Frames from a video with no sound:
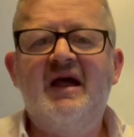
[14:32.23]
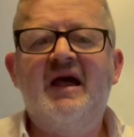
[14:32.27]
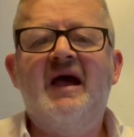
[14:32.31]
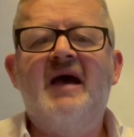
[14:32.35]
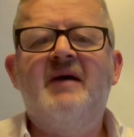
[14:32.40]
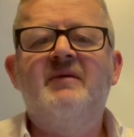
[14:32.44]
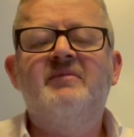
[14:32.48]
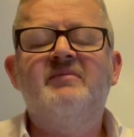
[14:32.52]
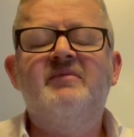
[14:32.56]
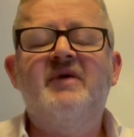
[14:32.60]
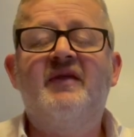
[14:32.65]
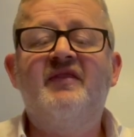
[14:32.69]

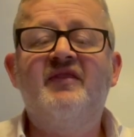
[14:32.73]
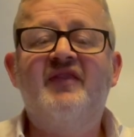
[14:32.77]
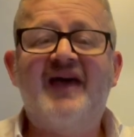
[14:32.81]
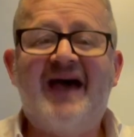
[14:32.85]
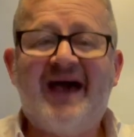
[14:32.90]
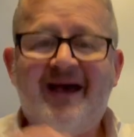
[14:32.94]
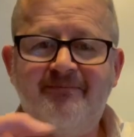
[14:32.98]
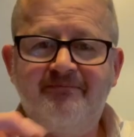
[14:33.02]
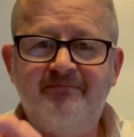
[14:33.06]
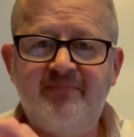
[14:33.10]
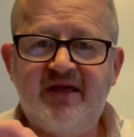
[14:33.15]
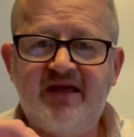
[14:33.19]
and
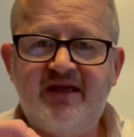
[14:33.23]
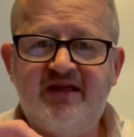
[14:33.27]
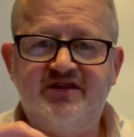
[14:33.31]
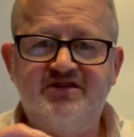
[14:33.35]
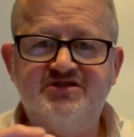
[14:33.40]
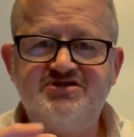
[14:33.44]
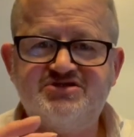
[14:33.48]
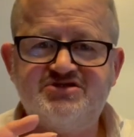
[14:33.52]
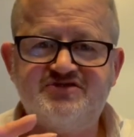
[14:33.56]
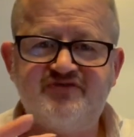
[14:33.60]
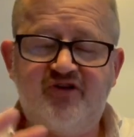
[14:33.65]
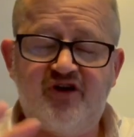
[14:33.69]
that
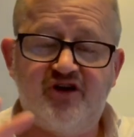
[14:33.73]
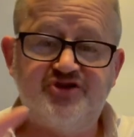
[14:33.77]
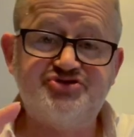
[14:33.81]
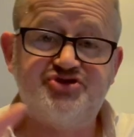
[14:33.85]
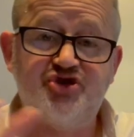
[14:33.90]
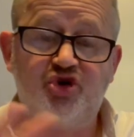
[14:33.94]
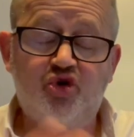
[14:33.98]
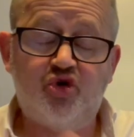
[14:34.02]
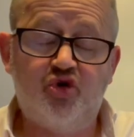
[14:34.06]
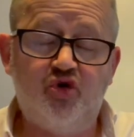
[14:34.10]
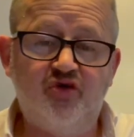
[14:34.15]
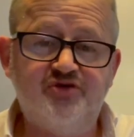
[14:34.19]
means, as far as the
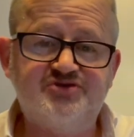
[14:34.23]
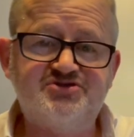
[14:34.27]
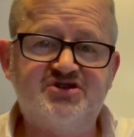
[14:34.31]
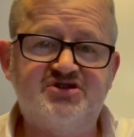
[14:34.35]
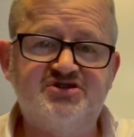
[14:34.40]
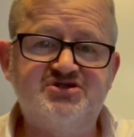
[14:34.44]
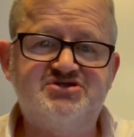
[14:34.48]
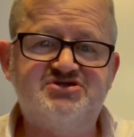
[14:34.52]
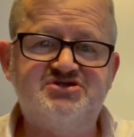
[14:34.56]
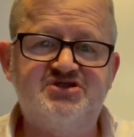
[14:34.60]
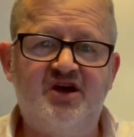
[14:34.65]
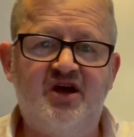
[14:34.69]
court's
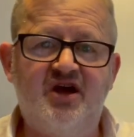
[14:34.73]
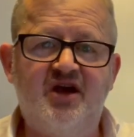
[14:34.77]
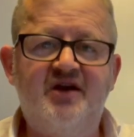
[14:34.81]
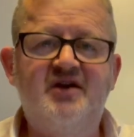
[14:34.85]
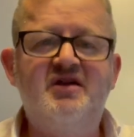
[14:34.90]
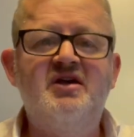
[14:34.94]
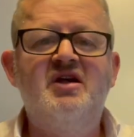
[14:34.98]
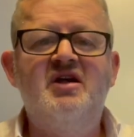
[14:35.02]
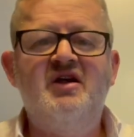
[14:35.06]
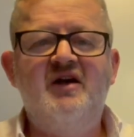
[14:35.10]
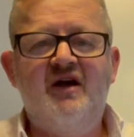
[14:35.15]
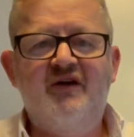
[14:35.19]
concerned,
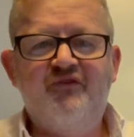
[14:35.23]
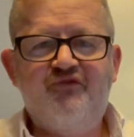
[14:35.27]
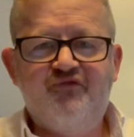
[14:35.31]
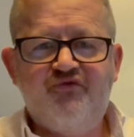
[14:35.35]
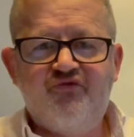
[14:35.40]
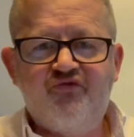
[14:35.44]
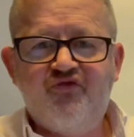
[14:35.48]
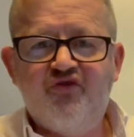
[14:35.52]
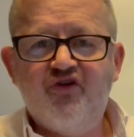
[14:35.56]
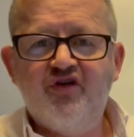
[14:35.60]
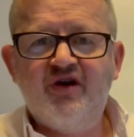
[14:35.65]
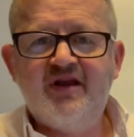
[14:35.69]
a
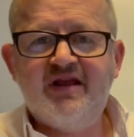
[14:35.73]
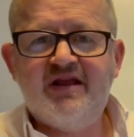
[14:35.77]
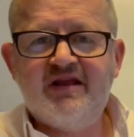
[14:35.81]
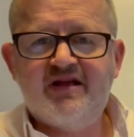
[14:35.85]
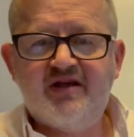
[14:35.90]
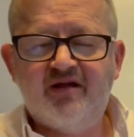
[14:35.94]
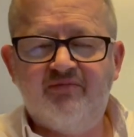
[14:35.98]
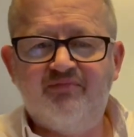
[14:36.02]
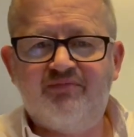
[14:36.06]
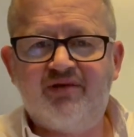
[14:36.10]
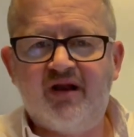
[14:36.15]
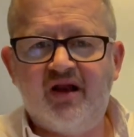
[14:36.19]
fully
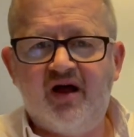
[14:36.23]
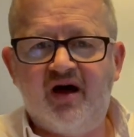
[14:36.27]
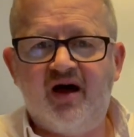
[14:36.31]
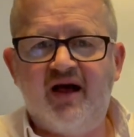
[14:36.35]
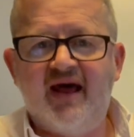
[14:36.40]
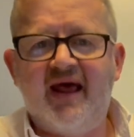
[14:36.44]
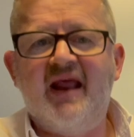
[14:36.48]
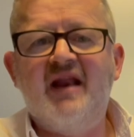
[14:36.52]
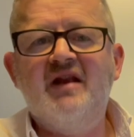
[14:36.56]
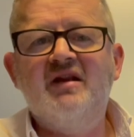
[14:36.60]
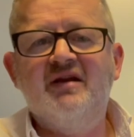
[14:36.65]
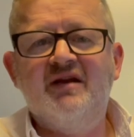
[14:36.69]

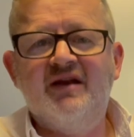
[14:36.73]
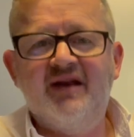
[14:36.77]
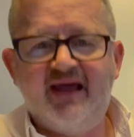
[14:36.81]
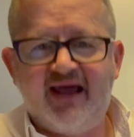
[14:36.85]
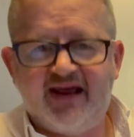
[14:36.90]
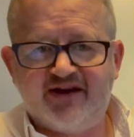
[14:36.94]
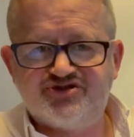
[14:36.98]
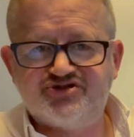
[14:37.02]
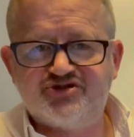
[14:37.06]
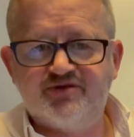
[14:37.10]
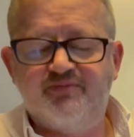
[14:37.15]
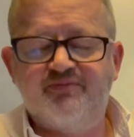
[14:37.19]
compliant
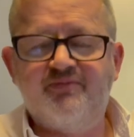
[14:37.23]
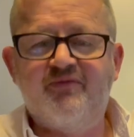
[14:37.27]
letter